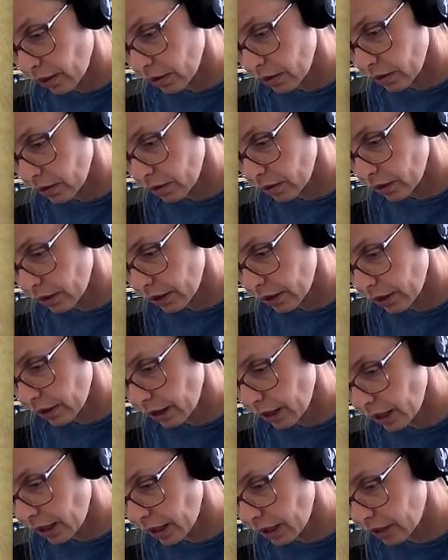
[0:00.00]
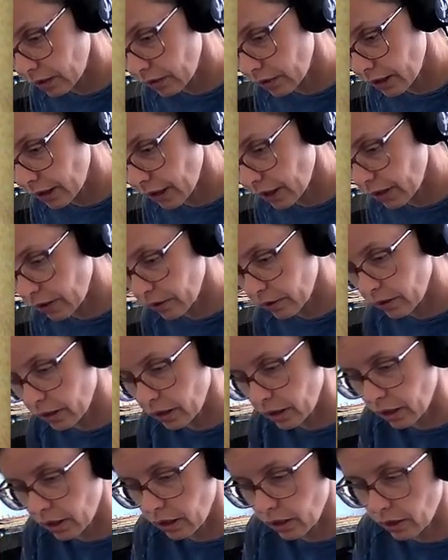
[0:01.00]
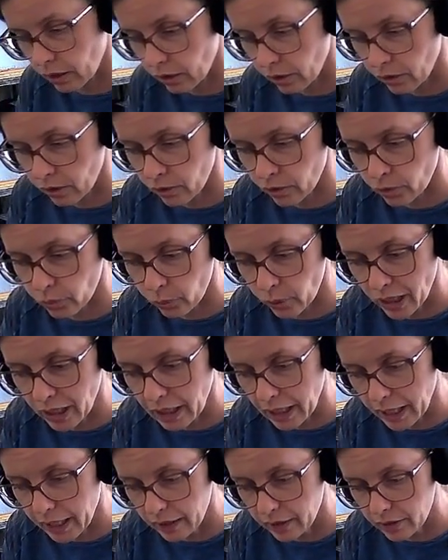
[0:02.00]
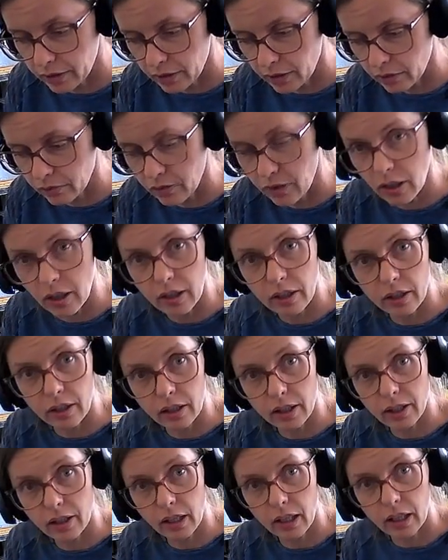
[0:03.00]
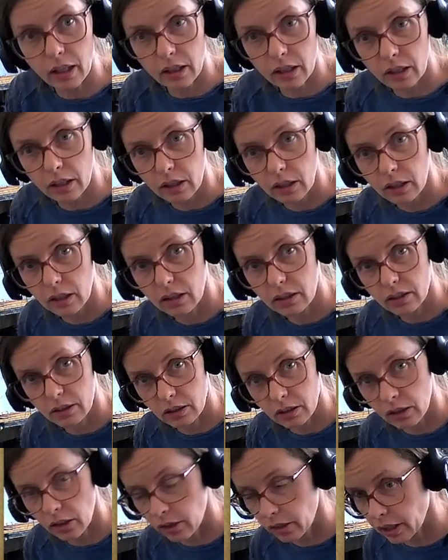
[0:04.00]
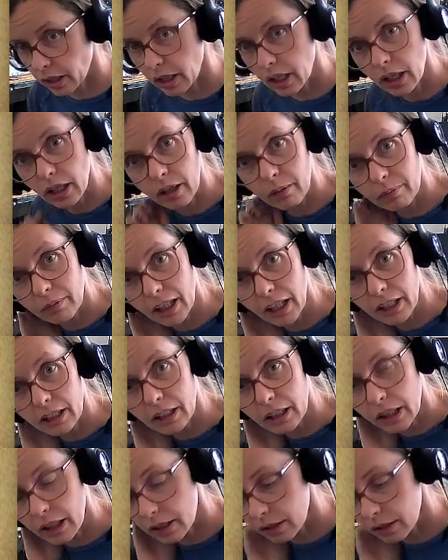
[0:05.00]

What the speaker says: Look at that. Okay, 3 layers so far, I think. It's darkening up nicely.